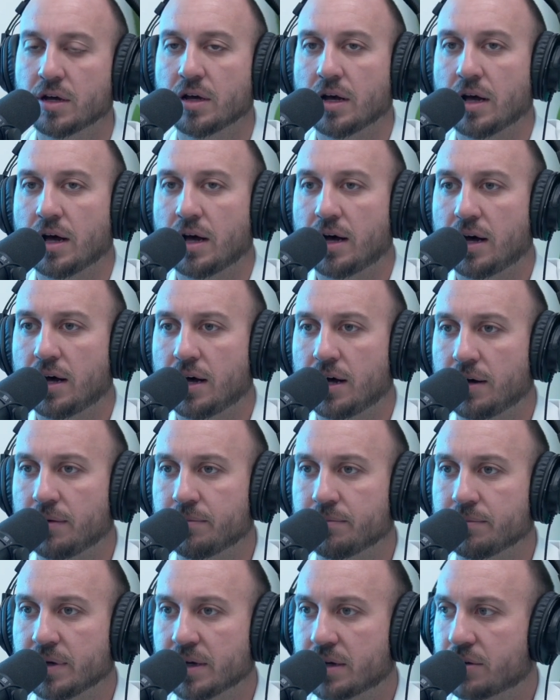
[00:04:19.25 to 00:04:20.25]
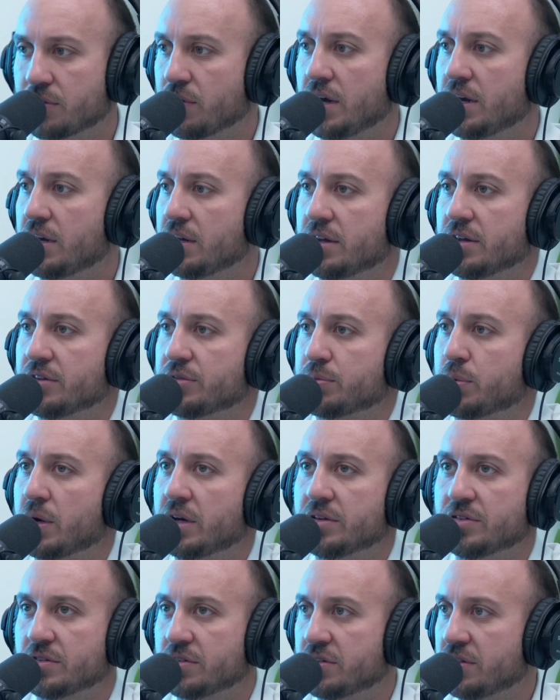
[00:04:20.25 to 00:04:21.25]
it created this
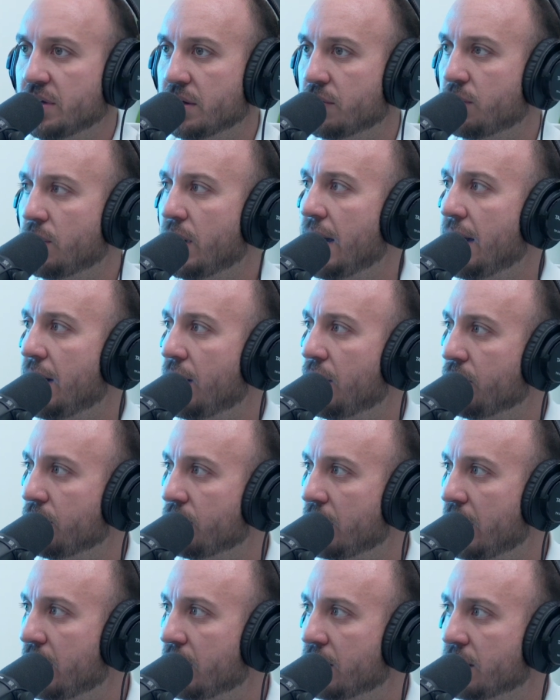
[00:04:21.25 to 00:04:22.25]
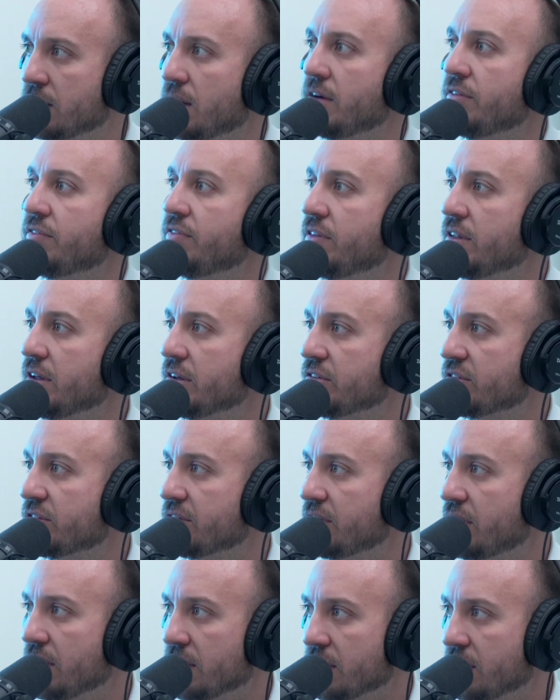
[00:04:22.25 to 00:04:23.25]
presence that, wow, I love this.
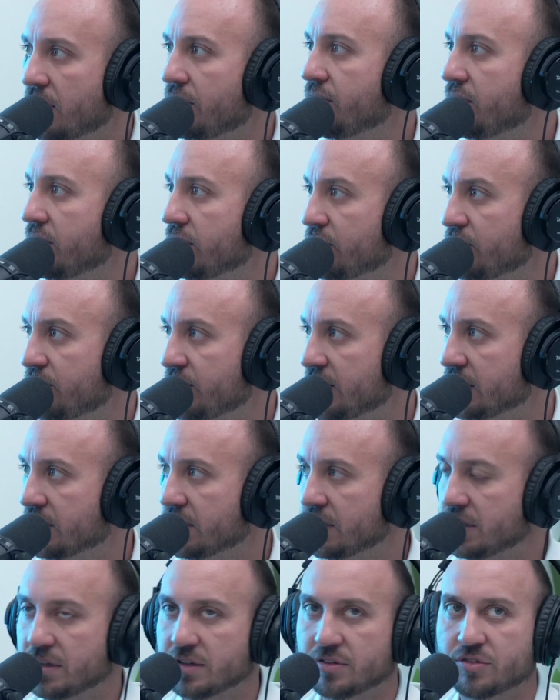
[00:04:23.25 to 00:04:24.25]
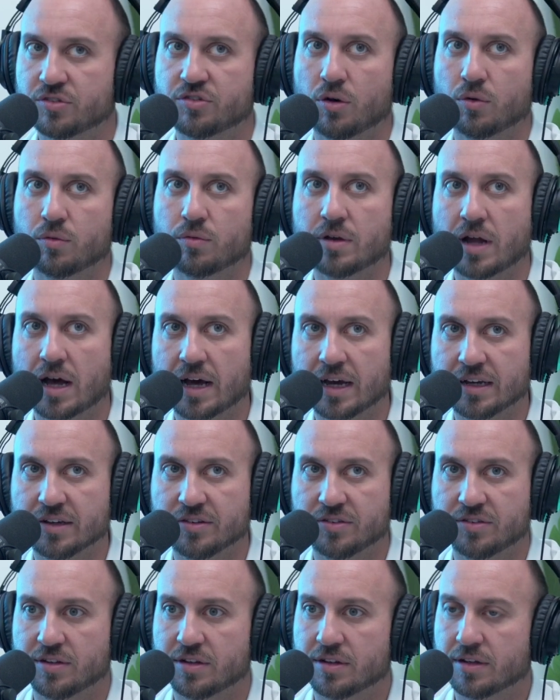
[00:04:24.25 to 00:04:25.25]
I love this feeling. It's so
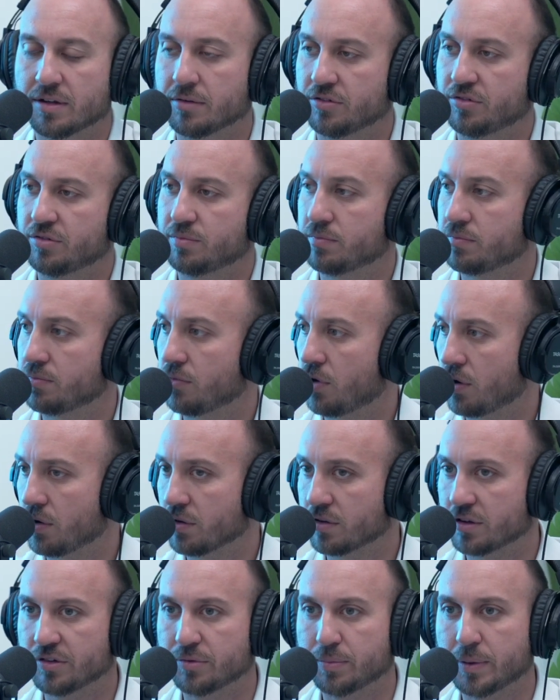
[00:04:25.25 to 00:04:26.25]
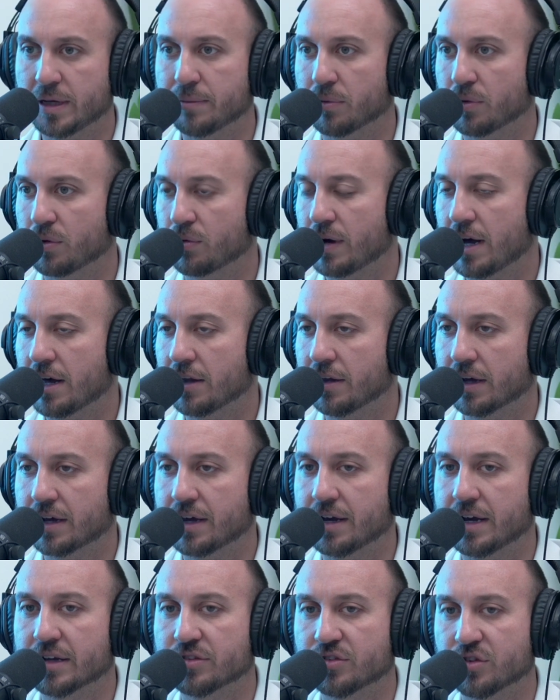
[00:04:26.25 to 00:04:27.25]
nice. And there's all these people around that
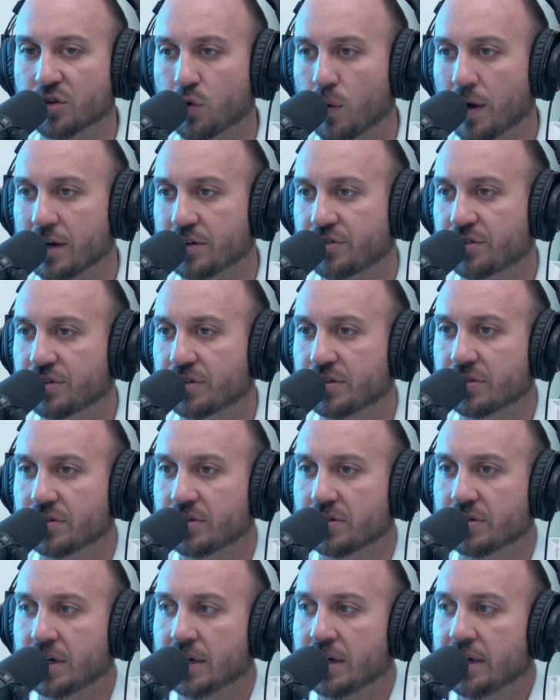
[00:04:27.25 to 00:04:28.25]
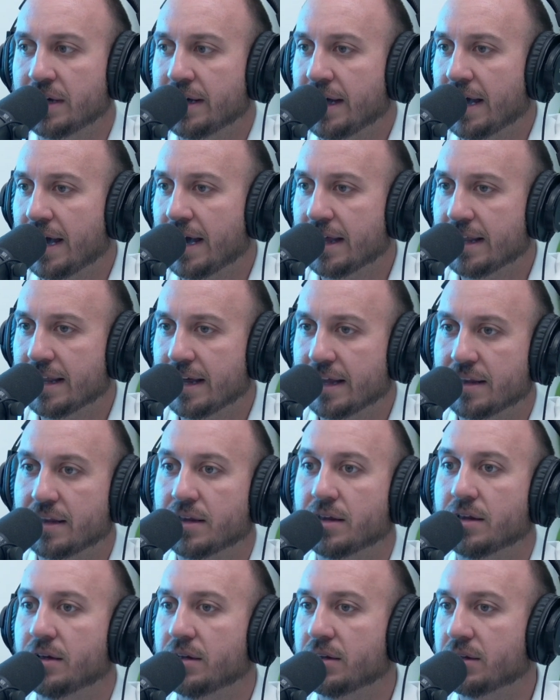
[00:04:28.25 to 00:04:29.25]
can answer questions. And then
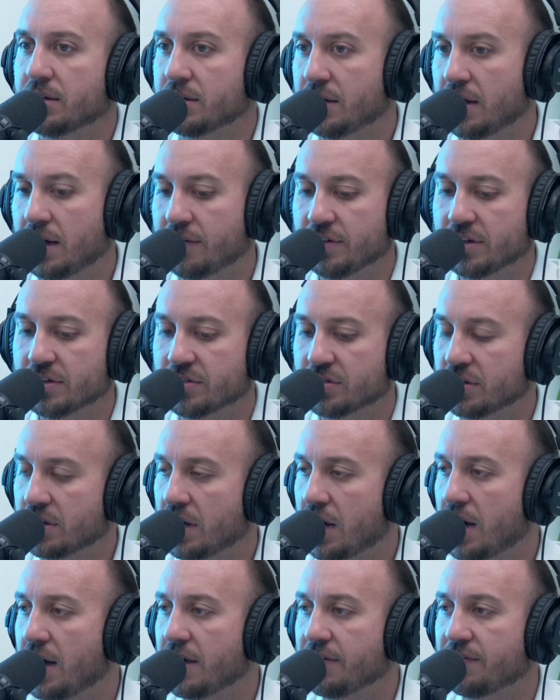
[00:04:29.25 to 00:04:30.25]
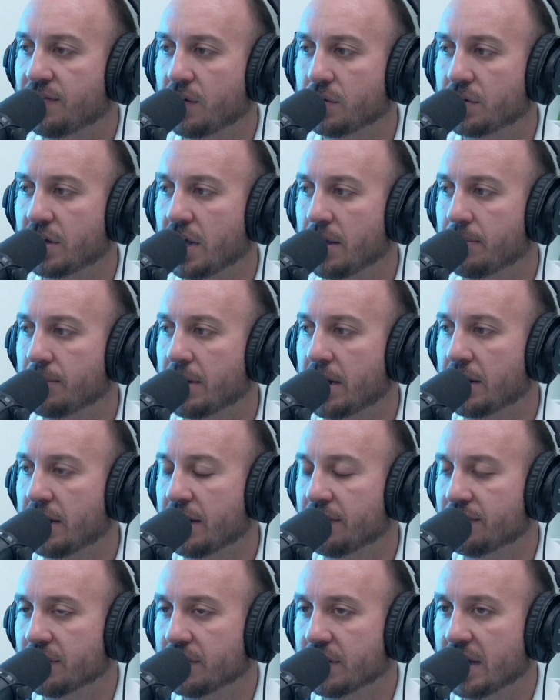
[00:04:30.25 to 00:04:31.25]
obviously the iPhone came out
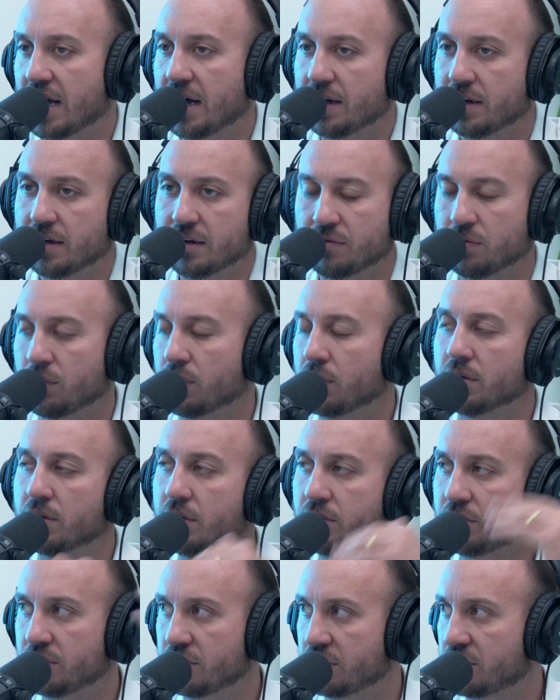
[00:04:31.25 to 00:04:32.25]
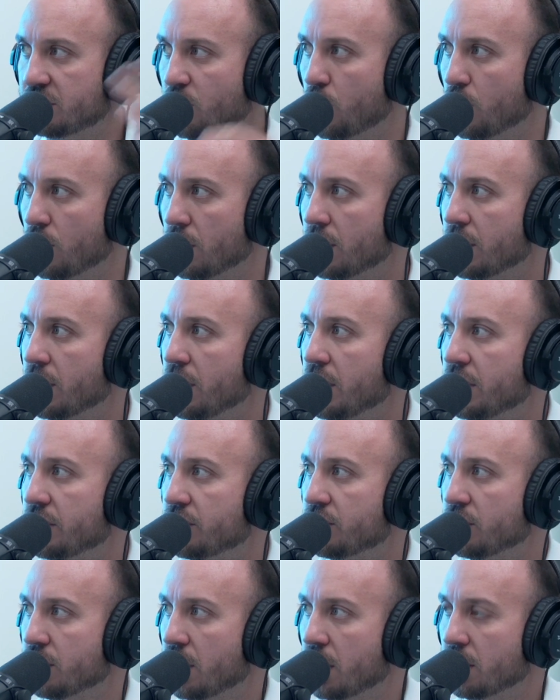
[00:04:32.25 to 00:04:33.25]
after that, and it really just soared
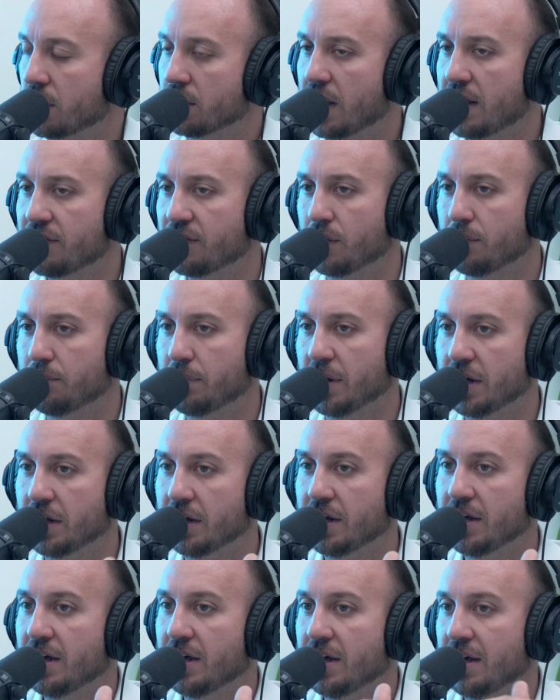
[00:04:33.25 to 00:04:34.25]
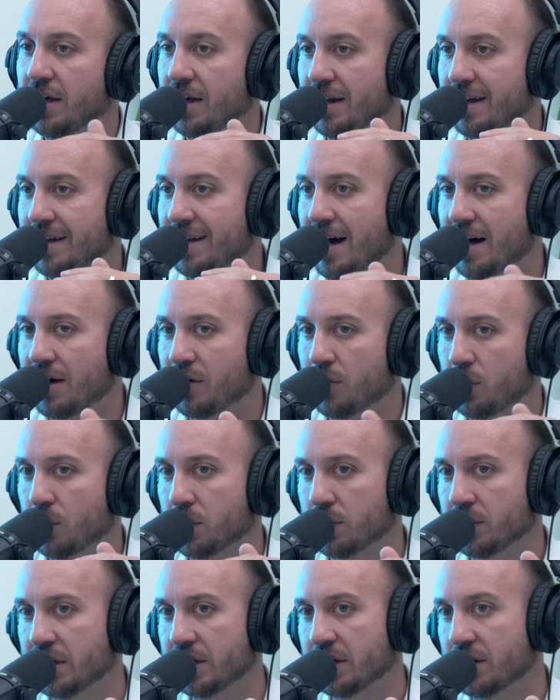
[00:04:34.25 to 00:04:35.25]
to another level. But not
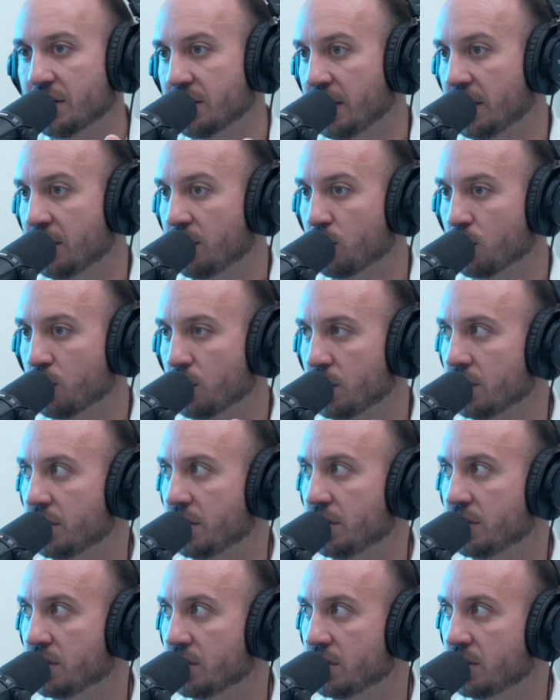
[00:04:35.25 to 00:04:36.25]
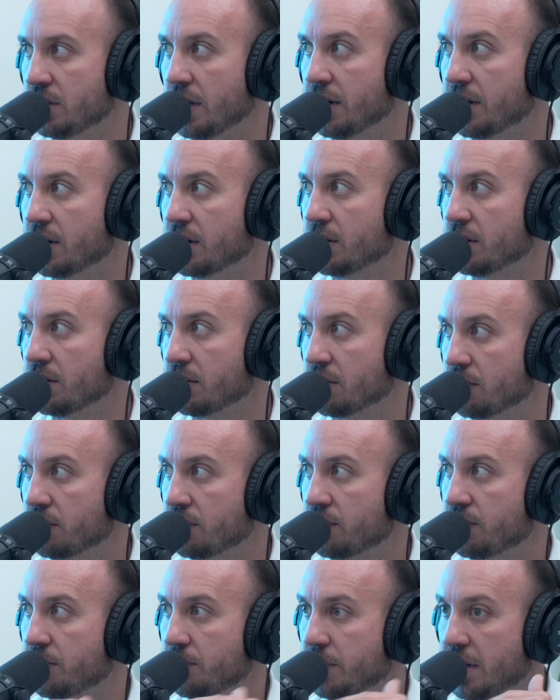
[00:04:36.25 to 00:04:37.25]
only are they really good there
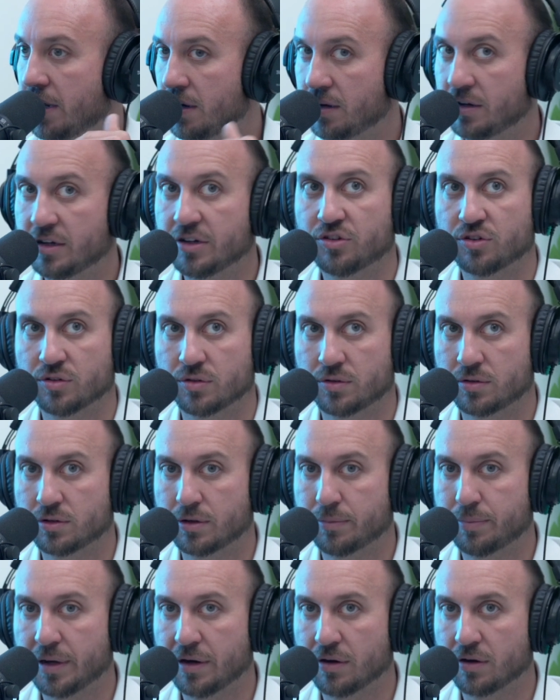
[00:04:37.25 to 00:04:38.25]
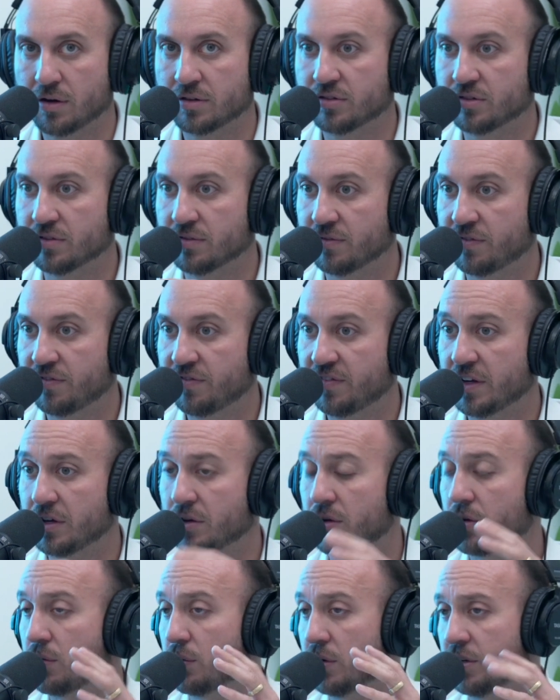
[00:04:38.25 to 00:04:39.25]
from that initial appearance and
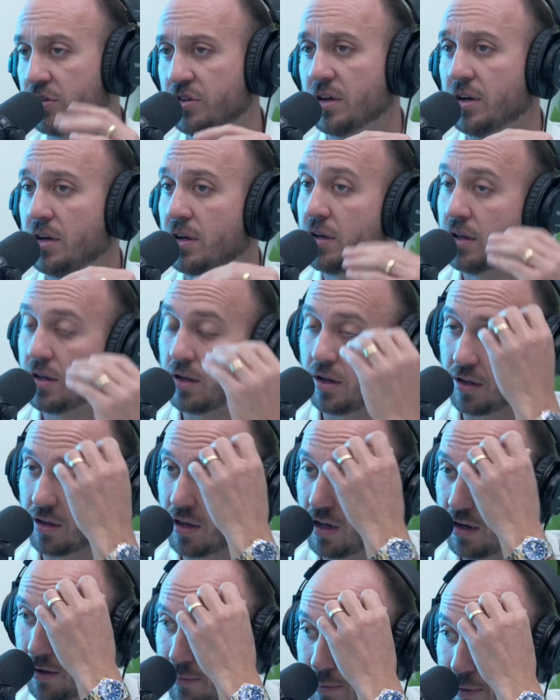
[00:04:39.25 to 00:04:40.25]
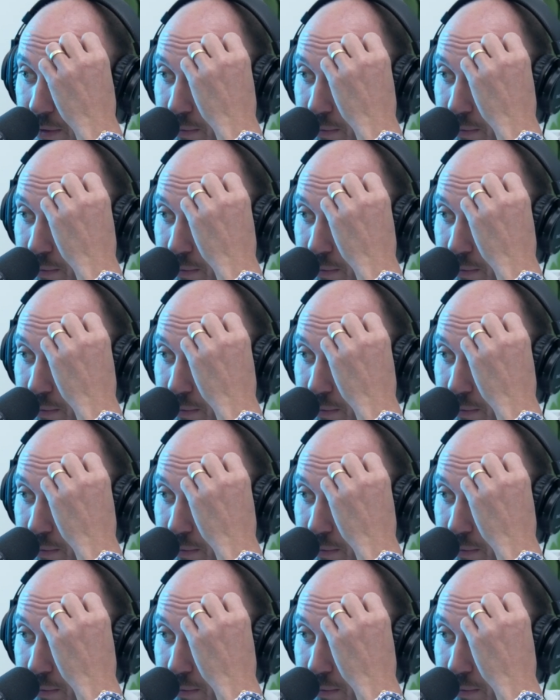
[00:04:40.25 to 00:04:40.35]
feel, which a lot of people